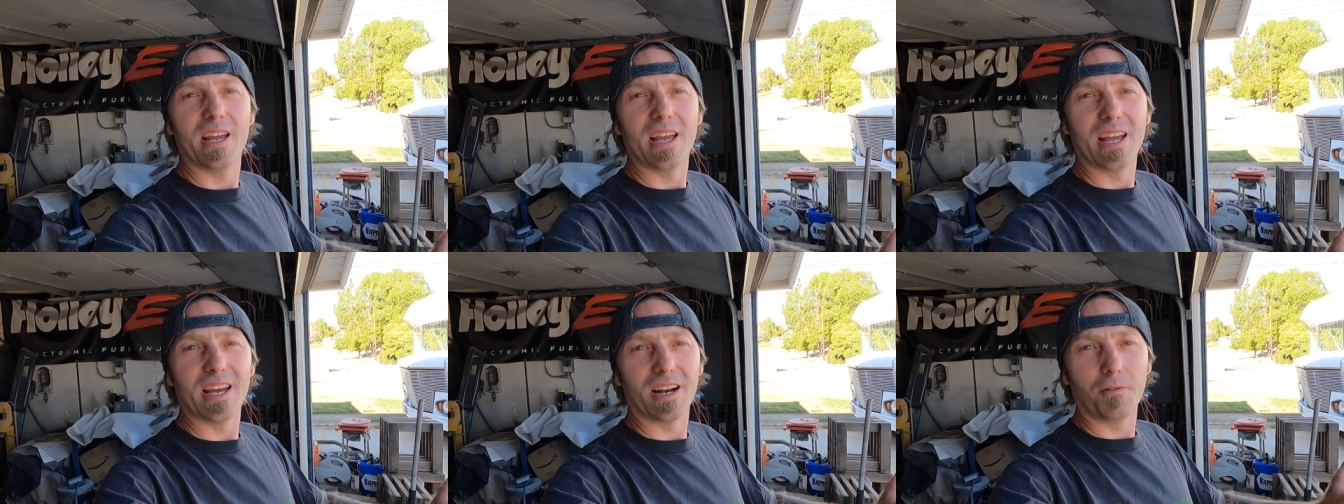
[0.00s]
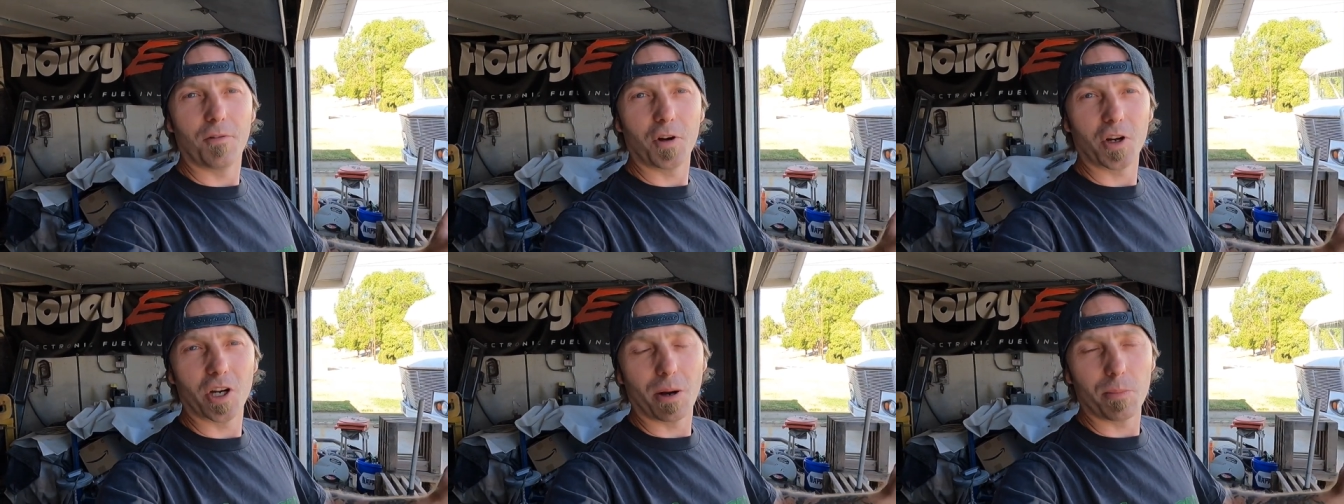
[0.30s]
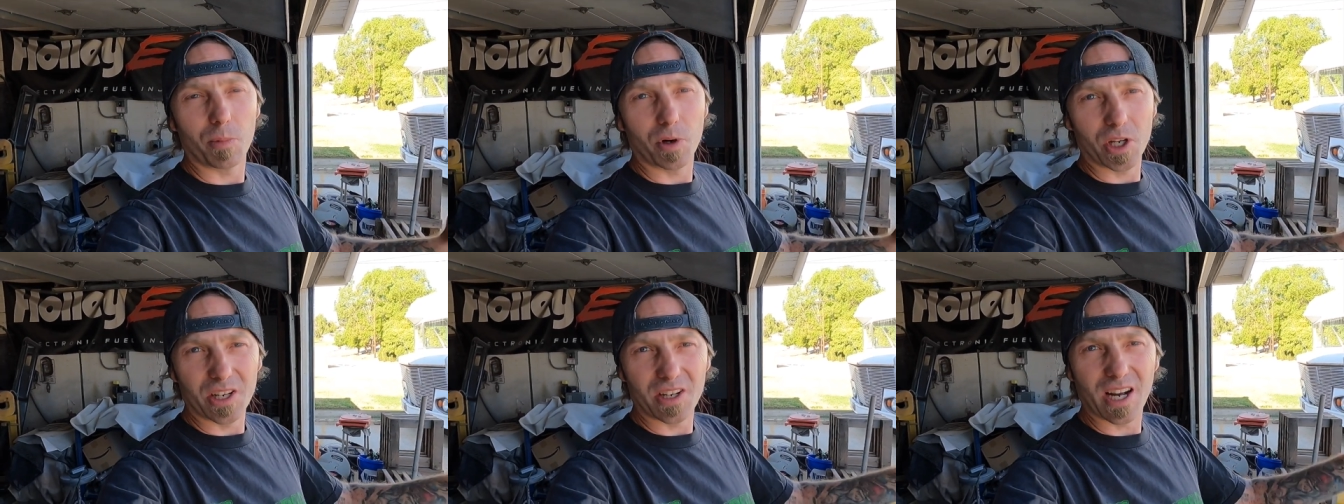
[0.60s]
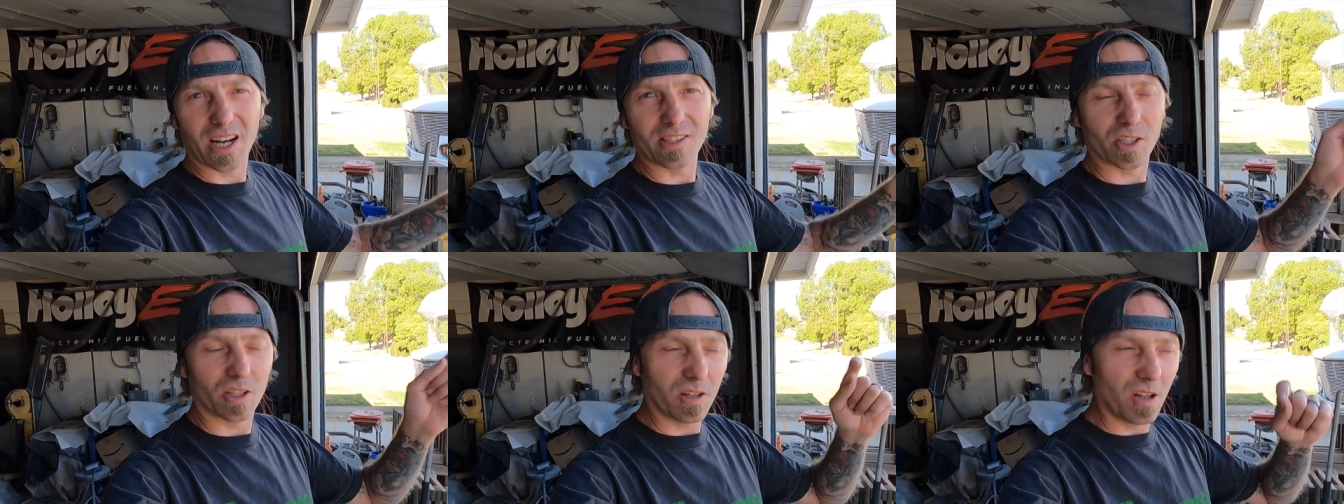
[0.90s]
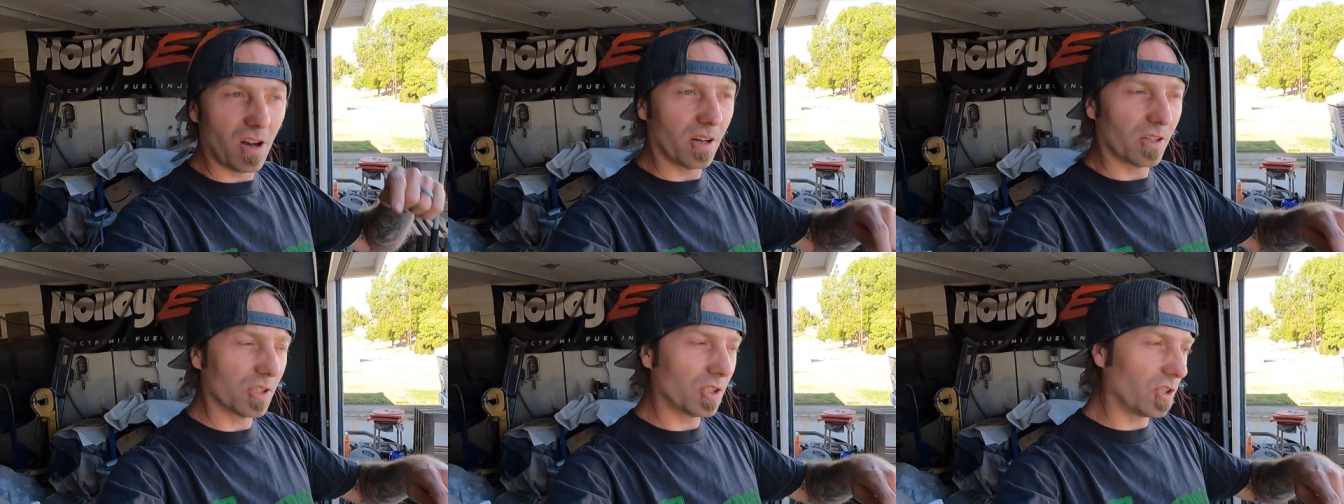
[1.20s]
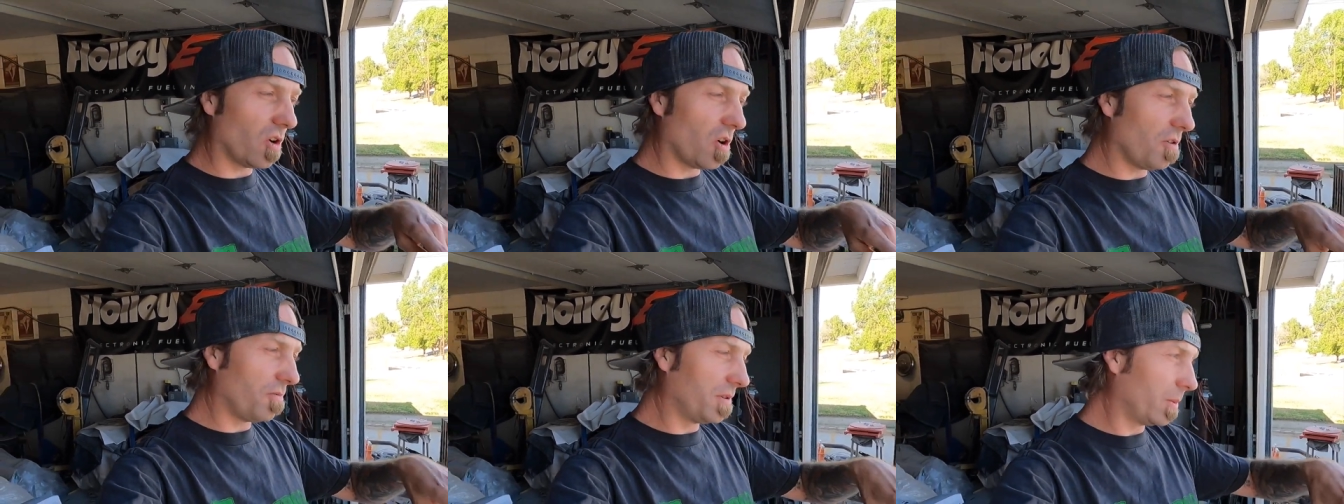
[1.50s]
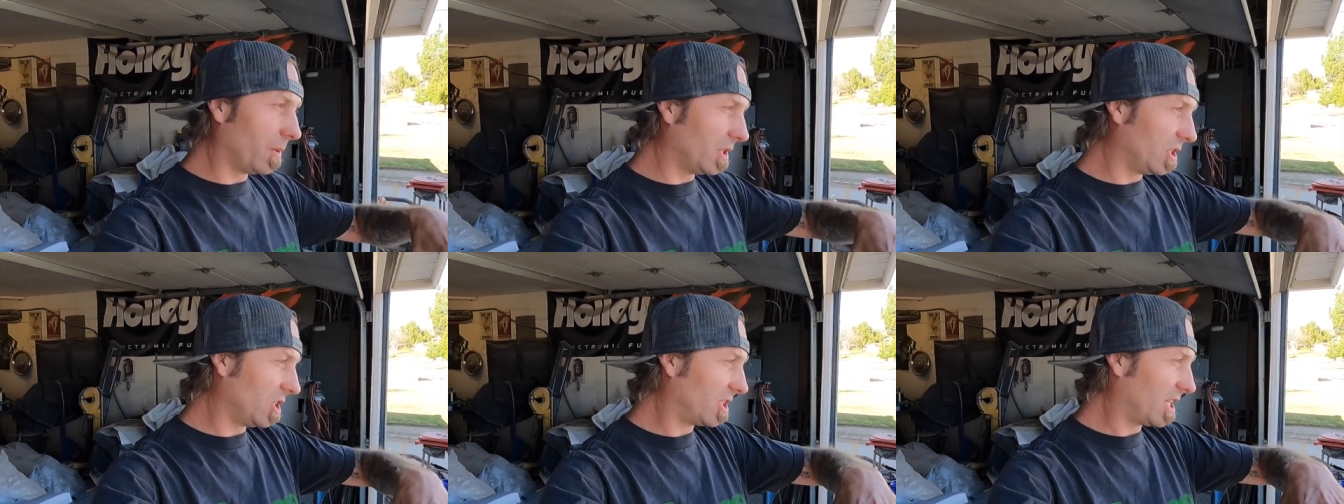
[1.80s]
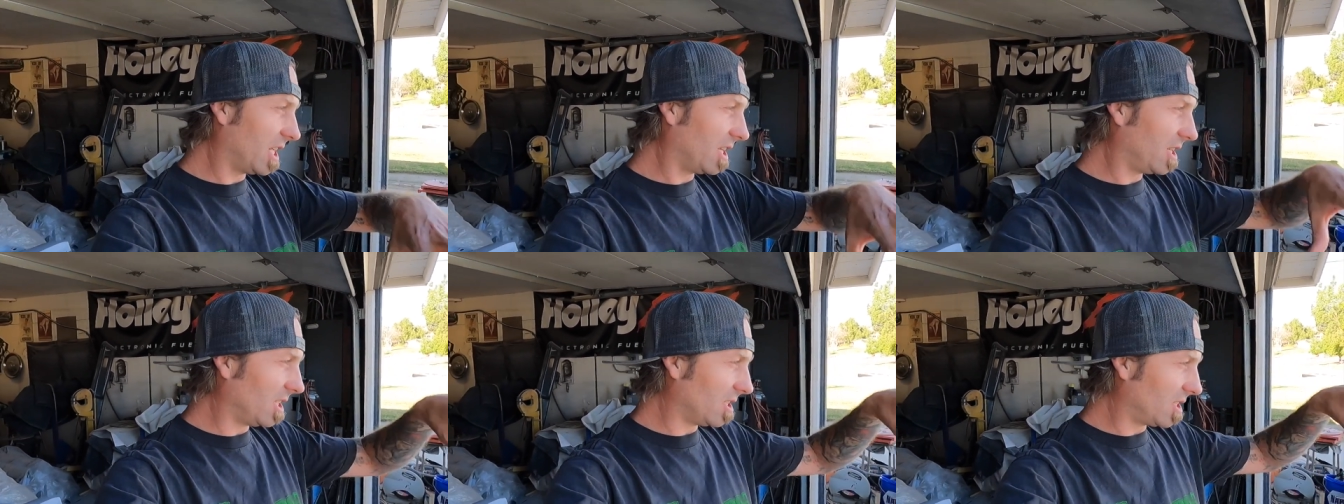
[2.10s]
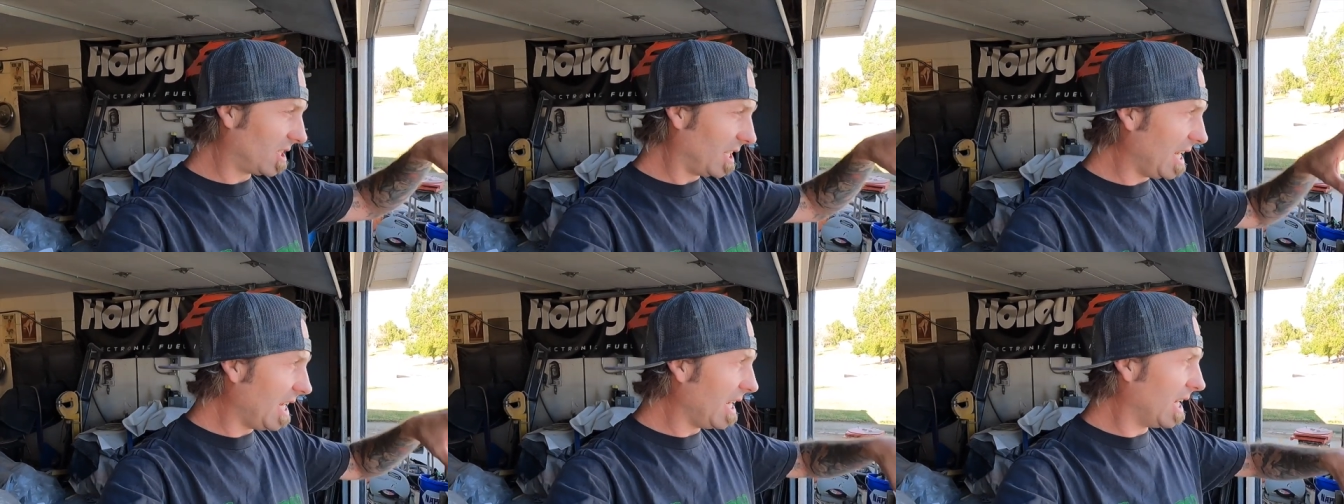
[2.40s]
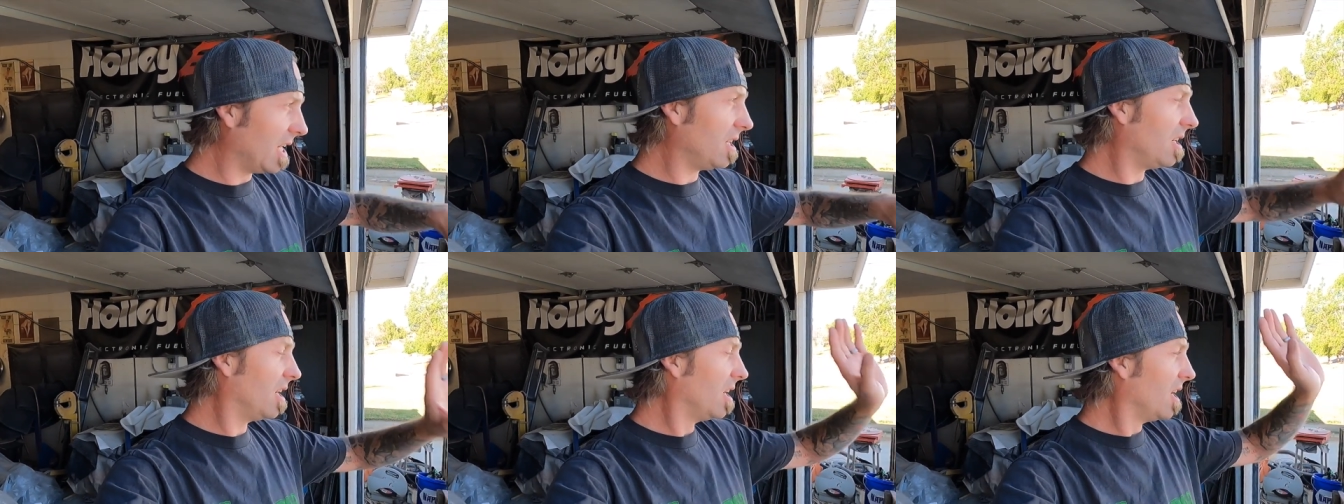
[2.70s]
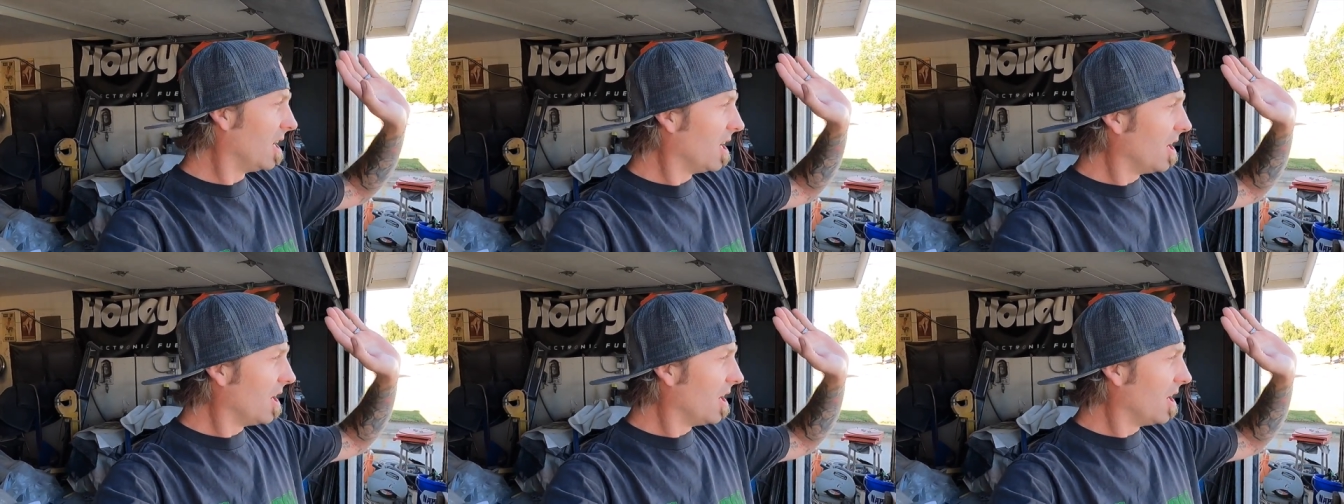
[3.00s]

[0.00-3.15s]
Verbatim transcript: And I figured I'd bring you guys along. So hopefully we can just get this in,